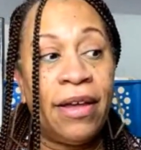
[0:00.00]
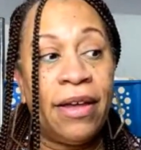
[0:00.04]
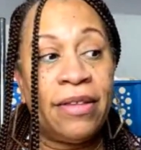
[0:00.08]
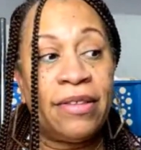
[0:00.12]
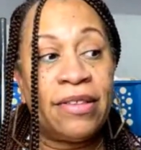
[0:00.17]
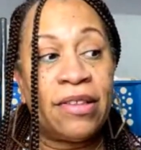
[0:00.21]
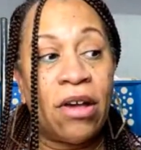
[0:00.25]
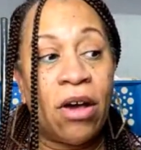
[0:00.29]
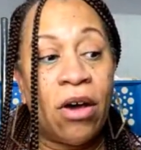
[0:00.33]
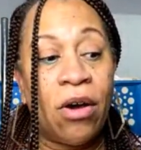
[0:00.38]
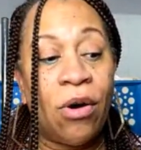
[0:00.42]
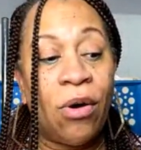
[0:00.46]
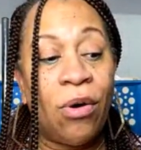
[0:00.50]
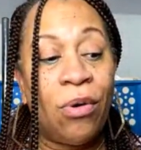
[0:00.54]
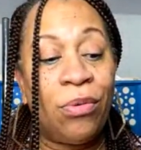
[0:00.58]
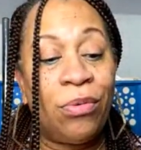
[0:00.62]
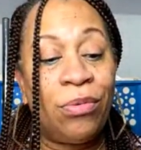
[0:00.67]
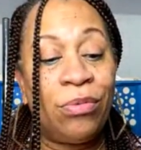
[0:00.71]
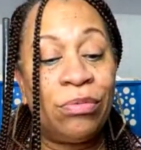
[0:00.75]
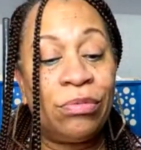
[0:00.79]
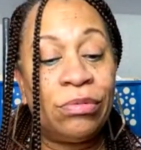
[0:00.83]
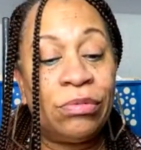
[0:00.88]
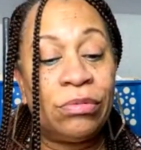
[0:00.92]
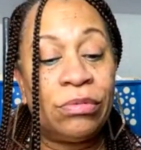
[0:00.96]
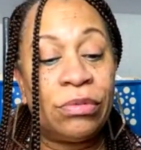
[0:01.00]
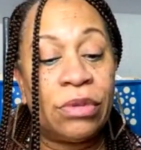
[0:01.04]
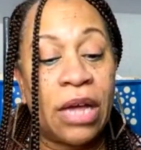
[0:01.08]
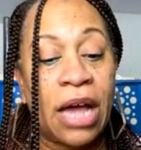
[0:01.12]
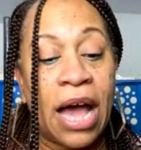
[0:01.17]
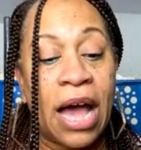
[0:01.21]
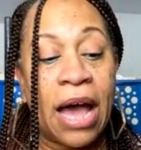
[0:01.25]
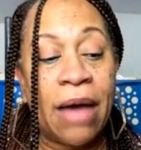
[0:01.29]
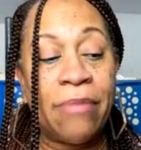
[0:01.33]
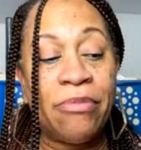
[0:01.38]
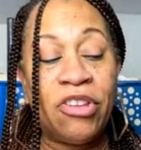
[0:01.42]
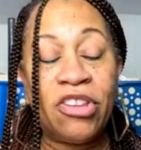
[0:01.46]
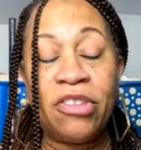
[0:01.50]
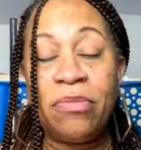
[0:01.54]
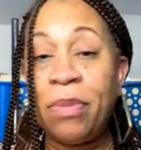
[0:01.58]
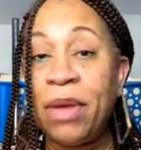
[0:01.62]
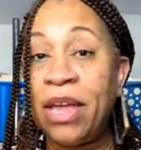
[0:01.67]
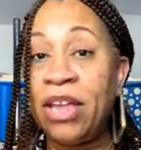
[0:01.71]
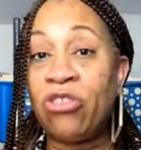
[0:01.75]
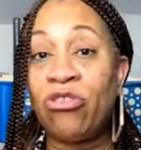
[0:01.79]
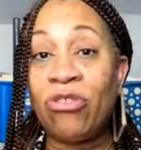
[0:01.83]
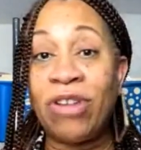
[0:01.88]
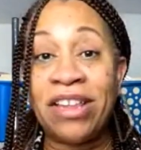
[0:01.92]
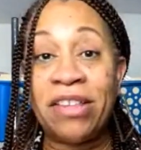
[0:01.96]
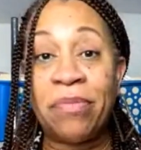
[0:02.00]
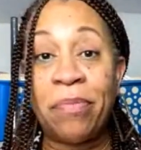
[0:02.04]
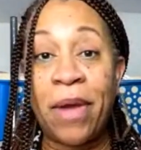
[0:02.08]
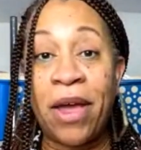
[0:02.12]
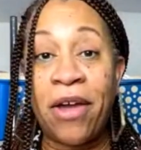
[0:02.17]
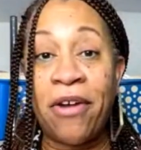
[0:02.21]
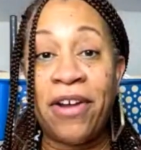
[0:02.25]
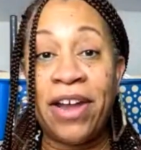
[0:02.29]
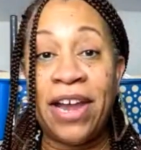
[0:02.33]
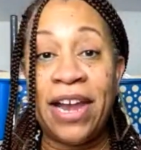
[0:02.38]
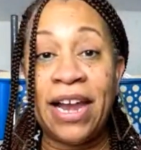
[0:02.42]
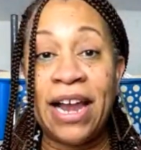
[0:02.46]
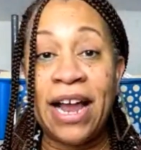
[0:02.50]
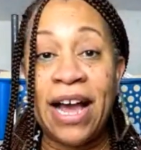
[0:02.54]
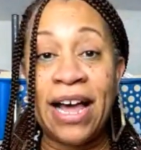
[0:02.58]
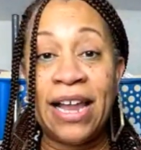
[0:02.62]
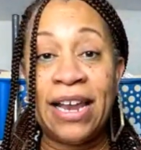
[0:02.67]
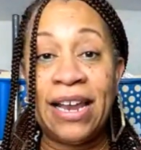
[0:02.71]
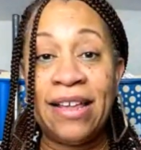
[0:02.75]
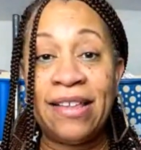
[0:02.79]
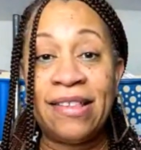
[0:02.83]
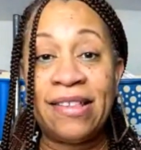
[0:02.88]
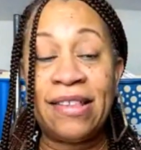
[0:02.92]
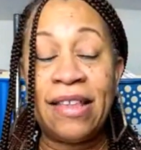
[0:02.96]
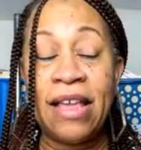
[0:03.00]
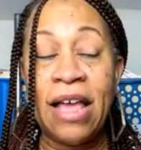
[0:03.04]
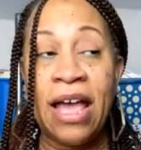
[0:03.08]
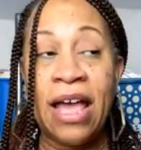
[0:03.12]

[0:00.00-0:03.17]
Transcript: So I'm just being transparent and honest.